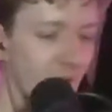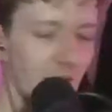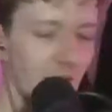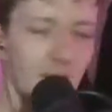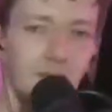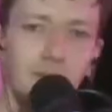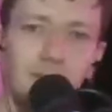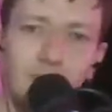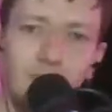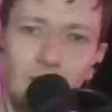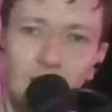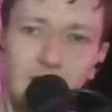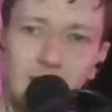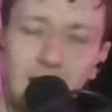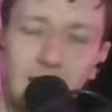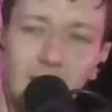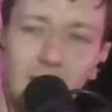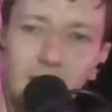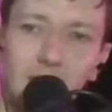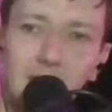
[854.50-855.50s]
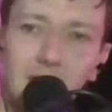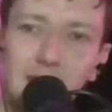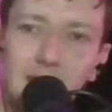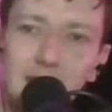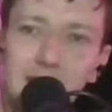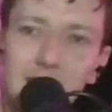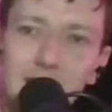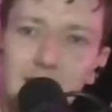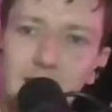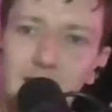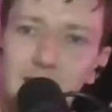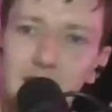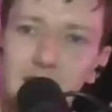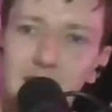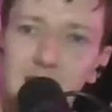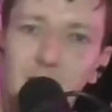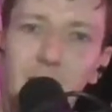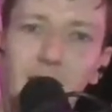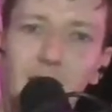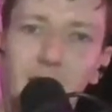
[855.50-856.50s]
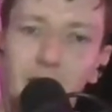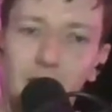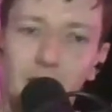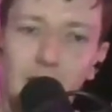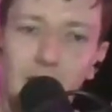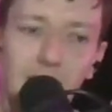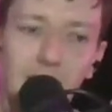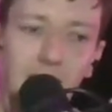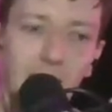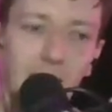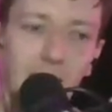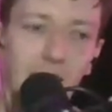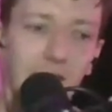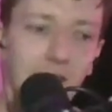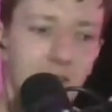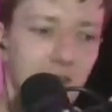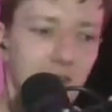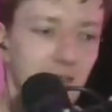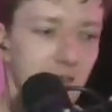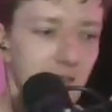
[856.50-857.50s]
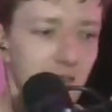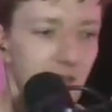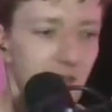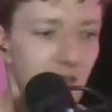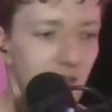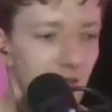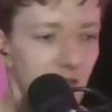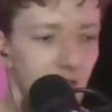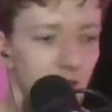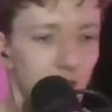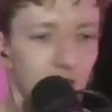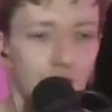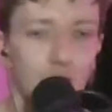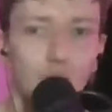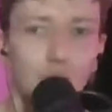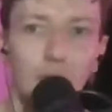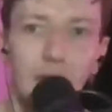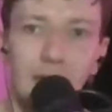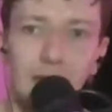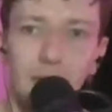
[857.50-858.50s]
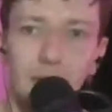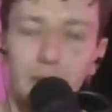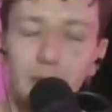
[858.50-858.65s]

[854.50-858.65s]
You can really smell the grape